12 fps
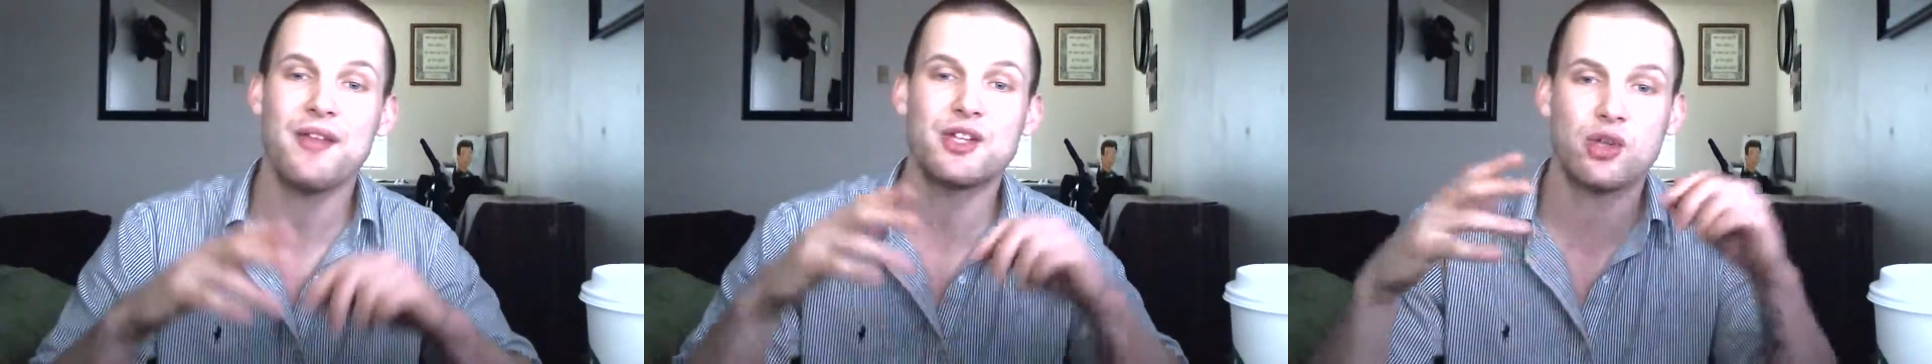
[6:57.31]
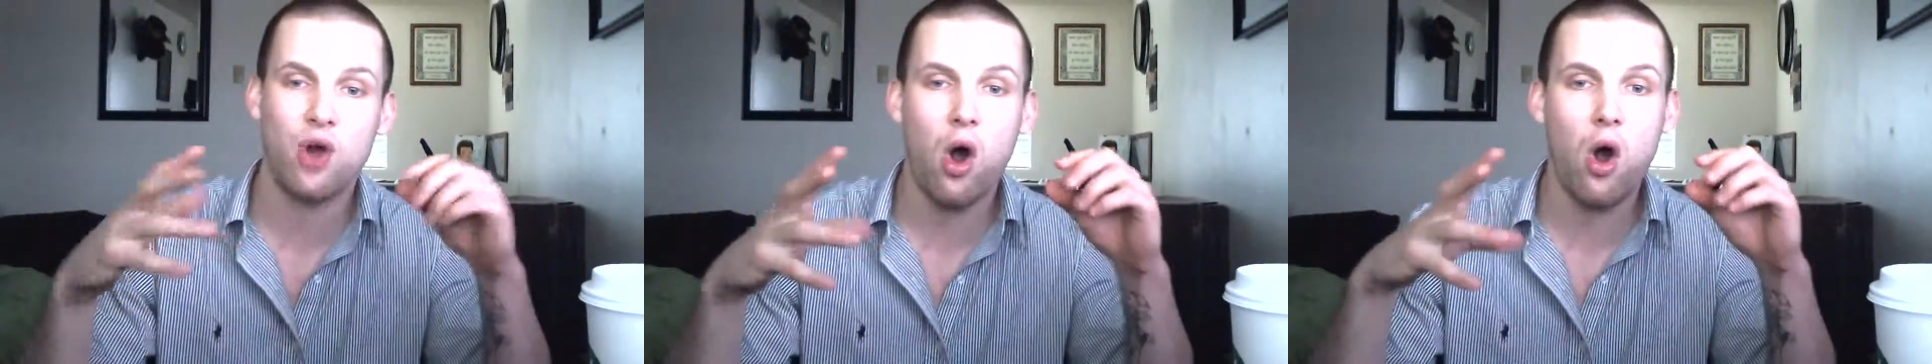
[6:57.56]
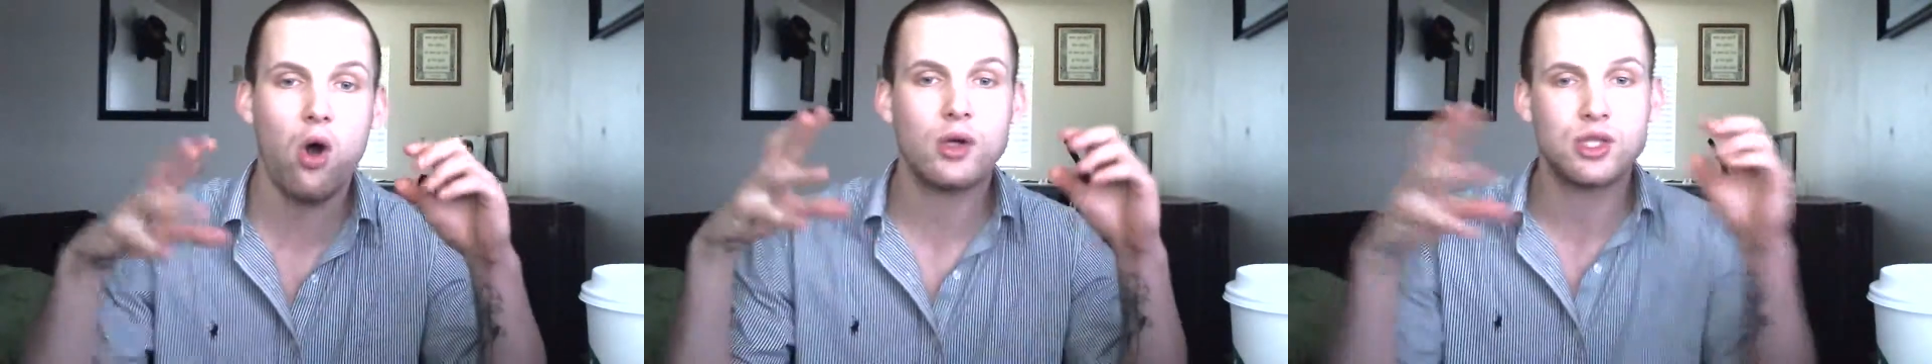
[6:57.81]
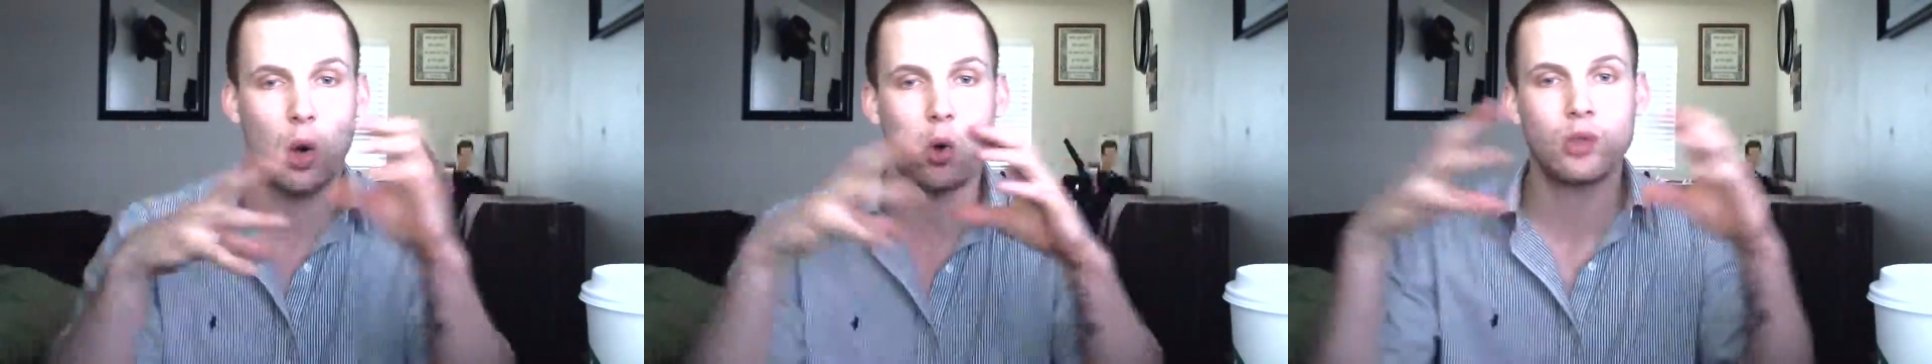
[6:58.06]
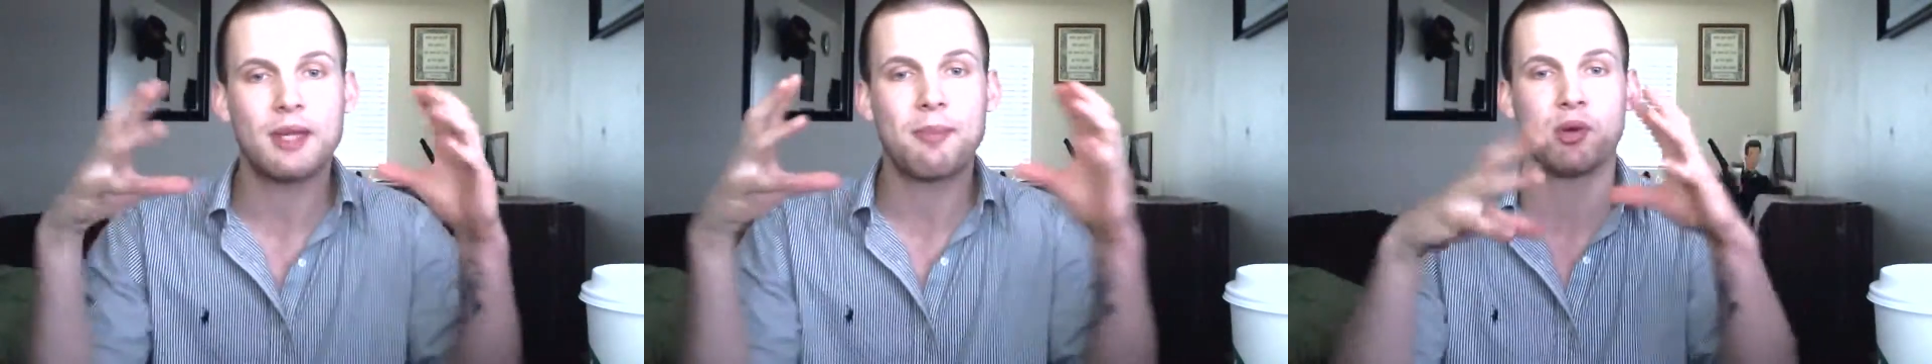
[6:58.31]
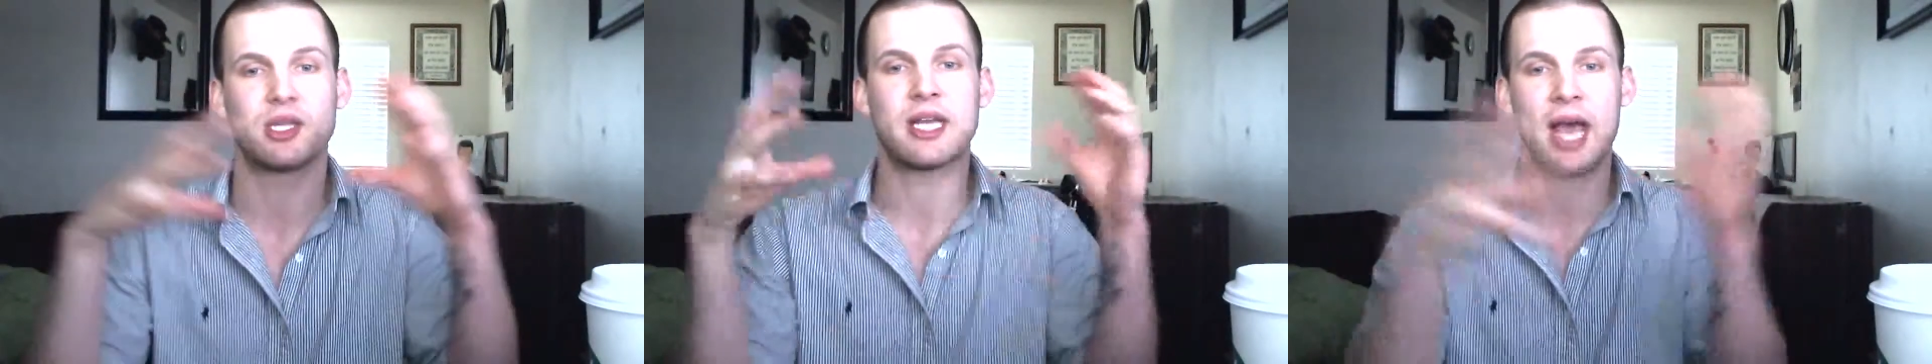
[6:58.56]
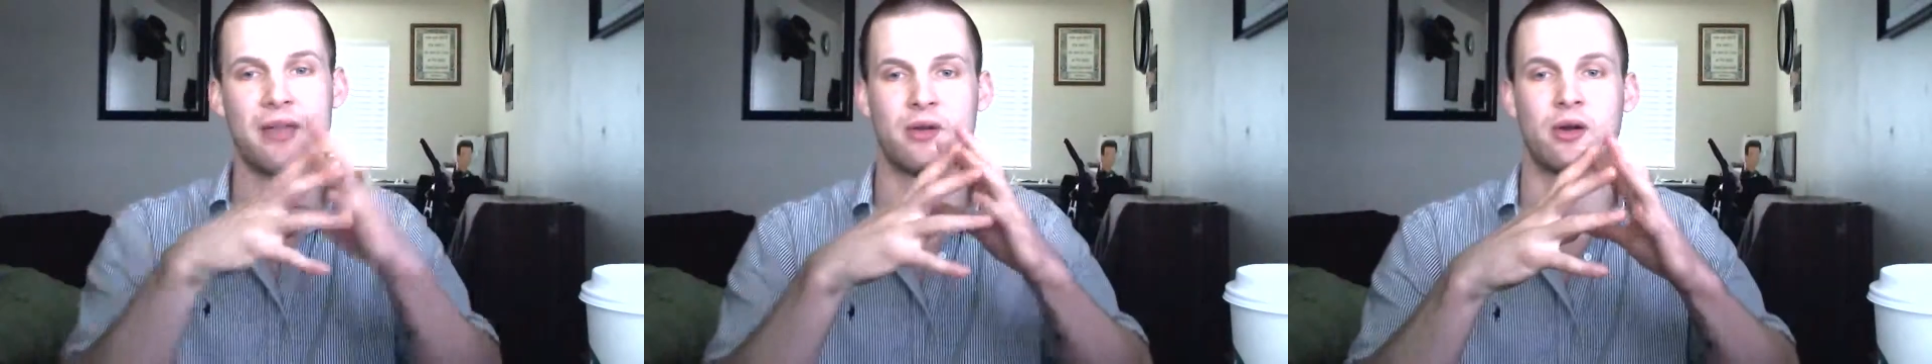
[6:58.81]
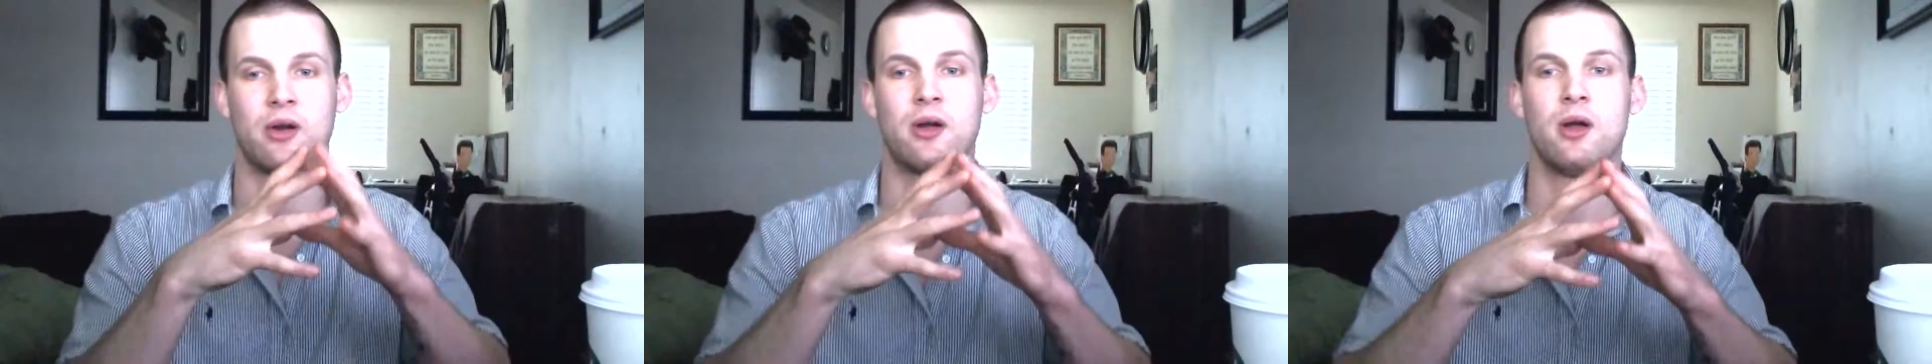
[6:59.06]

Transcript: that your car is wholly put together.